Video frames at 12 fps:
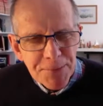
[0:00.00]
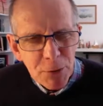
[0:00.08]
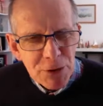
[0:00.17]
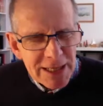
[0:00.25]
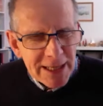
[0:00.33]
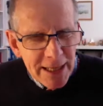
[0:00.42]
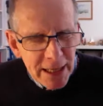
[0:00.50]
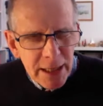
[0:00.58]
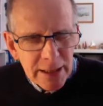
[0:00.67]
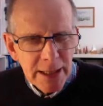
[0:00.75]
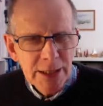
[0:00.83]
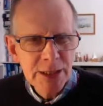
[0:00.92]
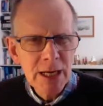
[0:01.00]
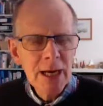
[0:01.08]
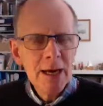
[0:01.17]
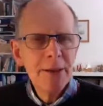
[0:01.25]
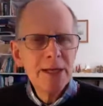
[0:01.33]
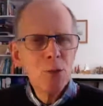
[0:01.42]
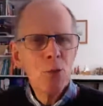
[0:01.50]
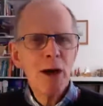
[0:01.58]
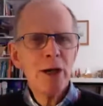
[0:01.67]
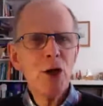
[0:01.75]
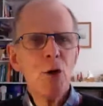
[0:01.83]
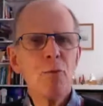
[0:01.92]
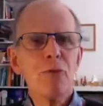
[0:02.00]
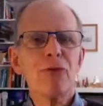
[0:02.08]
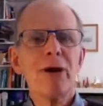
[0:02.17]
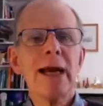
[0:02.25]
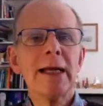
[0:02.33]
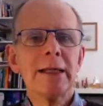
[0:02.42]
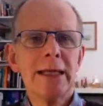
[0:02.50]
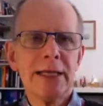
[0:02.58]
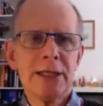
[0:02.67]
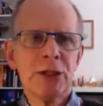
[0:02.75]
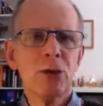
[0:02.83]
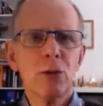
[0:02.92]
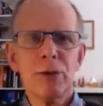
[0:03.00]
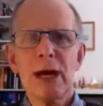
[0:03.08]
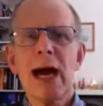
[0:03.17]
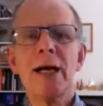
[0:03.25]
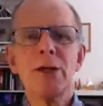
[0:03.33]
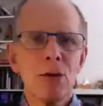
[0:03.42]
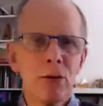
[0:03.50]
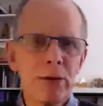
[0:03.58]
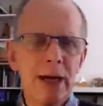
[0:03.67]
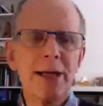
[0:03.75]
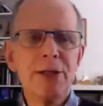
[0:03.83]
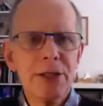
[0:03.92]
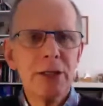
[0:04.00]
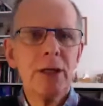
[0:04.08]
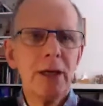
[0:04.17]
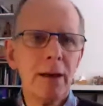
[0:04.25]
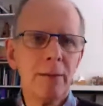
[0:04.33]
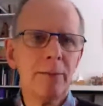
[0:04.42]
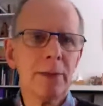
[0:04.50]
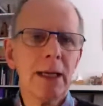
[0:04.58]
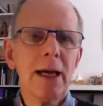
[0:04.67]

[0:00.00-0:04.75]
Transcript: I want you to hear this. It means when you bring this or that to him